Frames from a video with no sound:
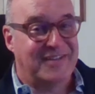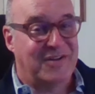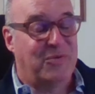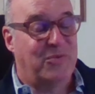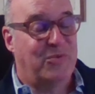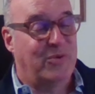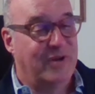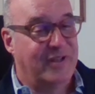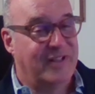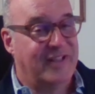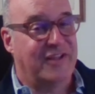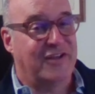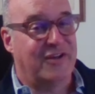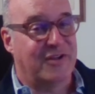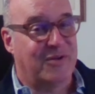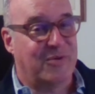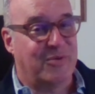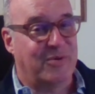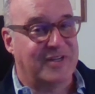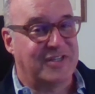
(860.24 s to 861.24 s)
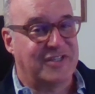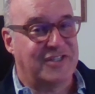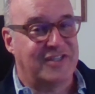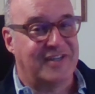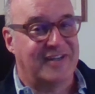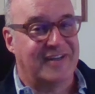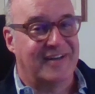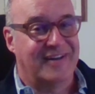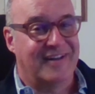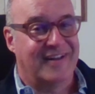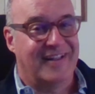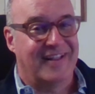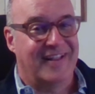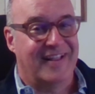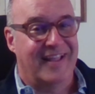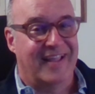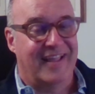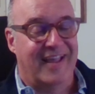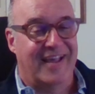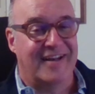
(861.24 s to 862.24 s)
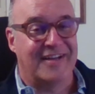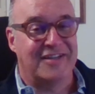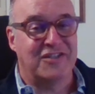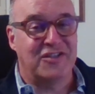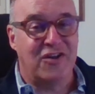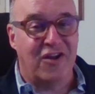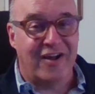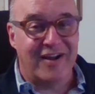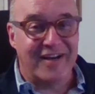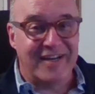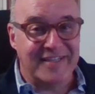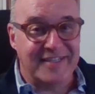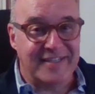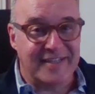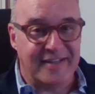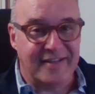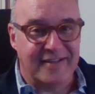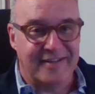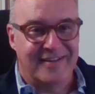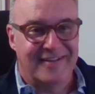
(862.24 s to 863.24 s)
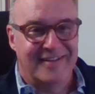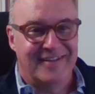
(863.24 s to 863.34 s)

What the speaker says: a really good question. And it's not easy.